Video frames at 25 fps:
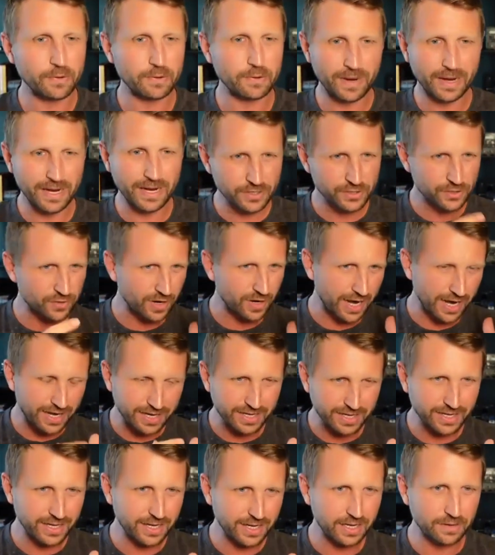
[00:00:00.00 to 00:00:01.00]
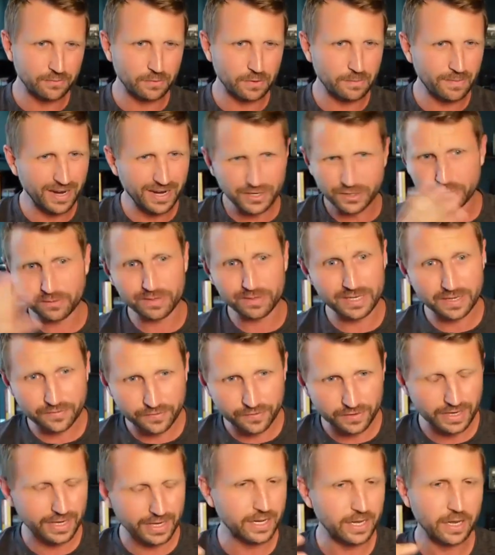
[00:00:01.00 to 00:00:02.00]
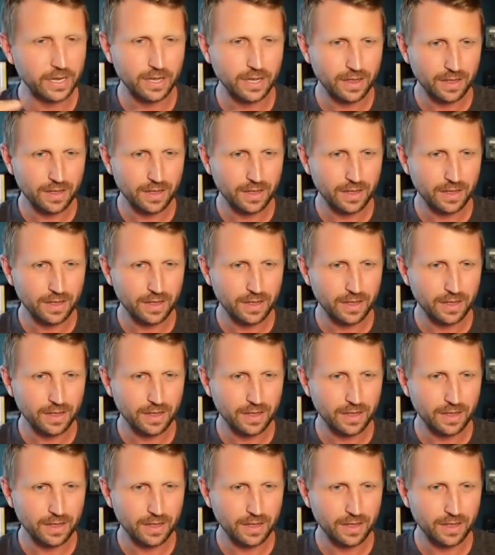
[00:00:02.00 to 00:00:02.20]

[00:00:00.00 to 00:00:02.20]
We might try it again. We might do a different idea.